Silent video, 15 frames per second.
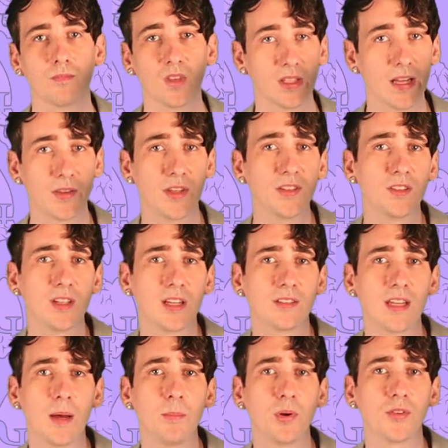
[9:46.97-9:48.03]
Now, this is an
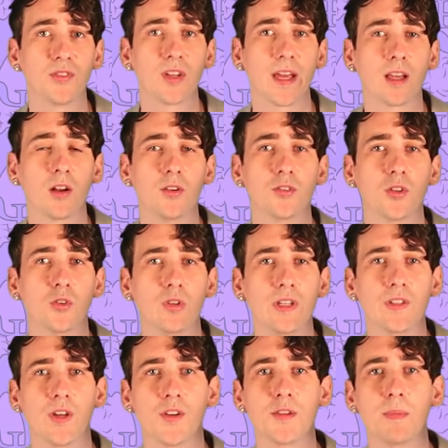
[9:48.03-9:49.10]
example of psychological
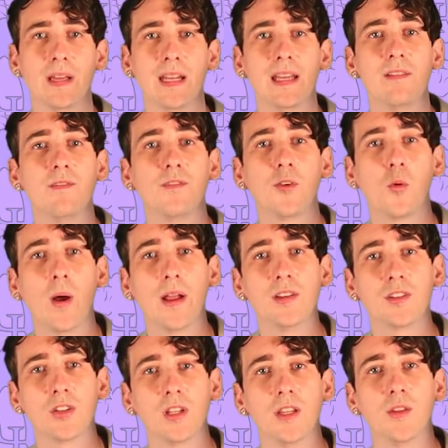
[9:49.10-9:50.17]
research being
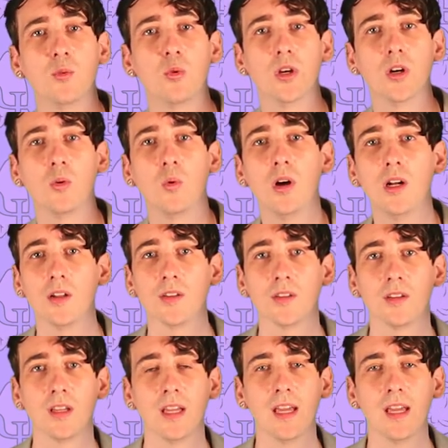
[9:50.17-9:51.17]
influential in the real world.